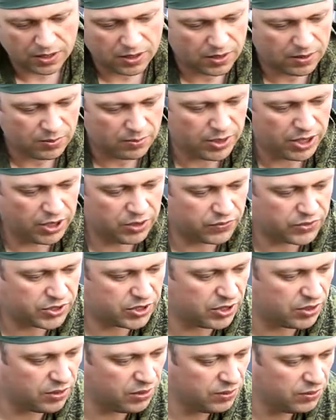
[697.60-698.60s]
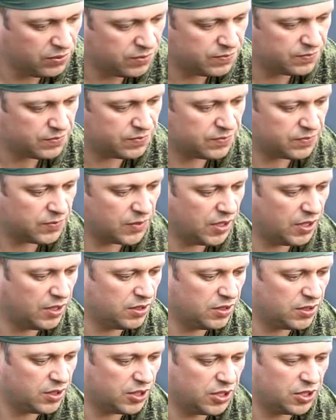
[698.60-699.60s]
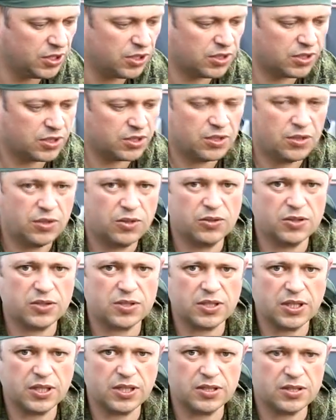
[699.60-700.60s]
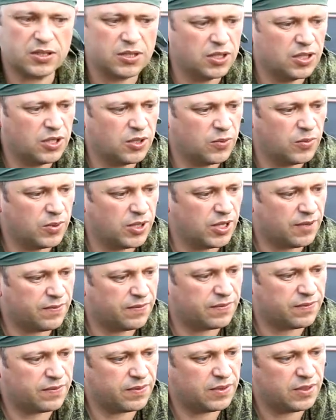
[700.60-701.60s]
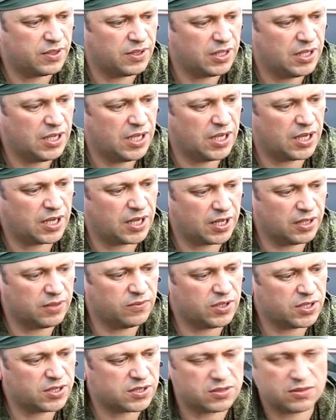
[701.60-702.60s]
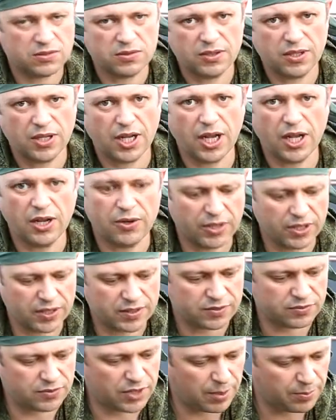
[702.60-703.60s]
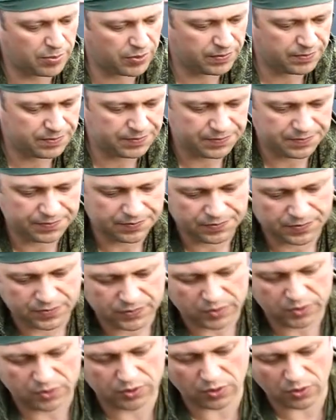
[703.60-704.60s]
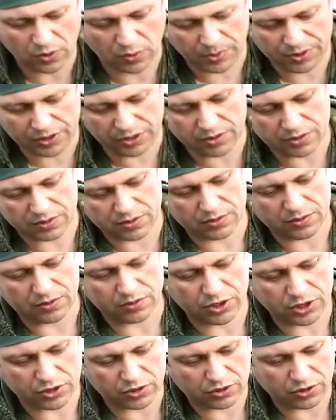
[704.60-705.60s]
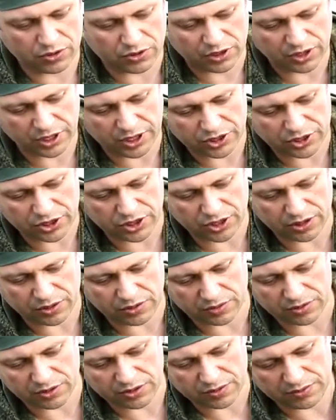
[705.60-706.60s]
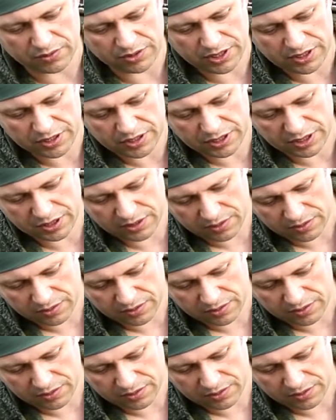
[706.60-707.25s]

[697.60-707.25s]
Made of steel, and here on the side we have a canvas carrying strap. To open it, we just turn the latch here on the right side